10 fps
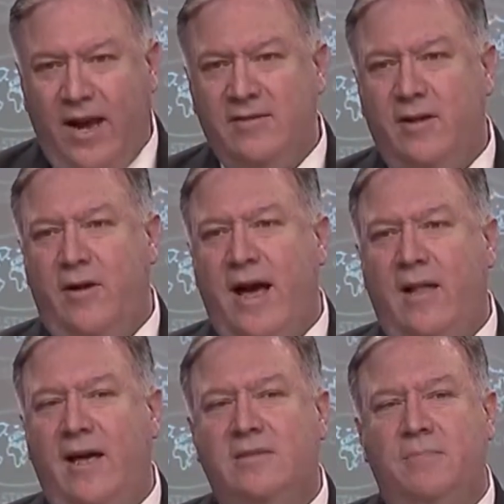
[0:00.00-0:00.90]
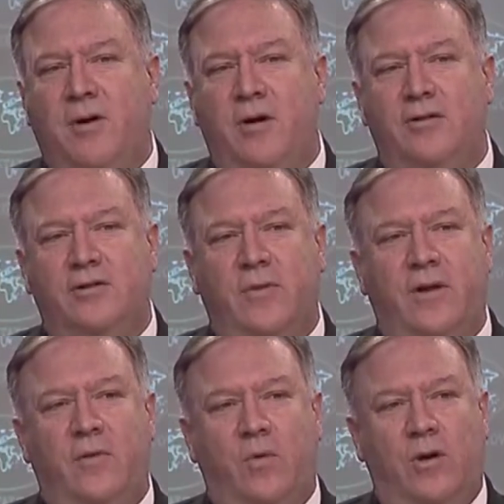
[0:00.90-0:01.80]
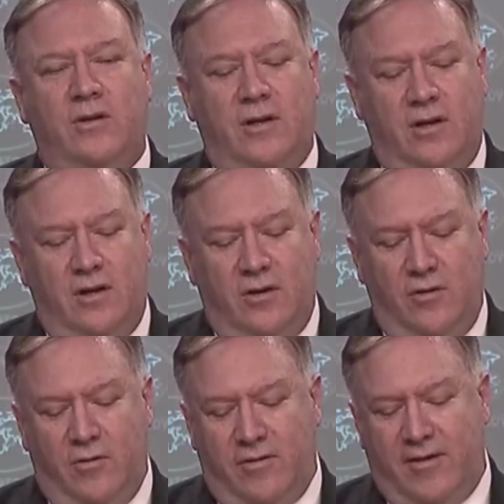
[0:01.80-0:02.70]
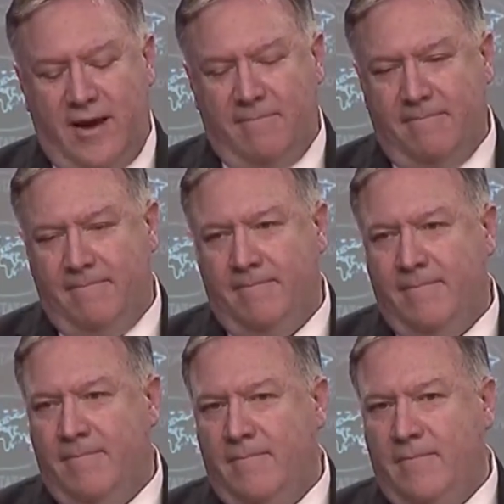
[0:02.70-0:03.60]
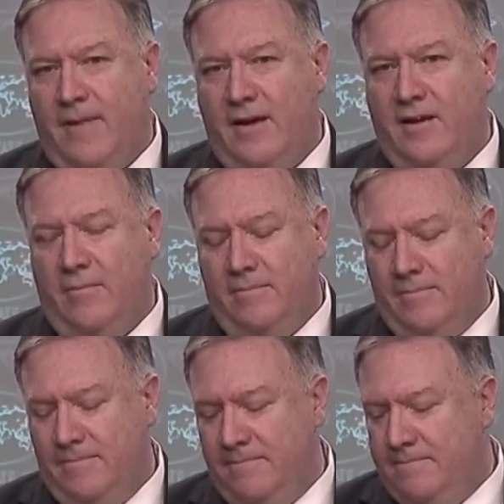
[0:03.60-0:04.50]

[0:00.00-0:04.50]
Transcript: We ask that our allies and partners around the world do the same. Thank you.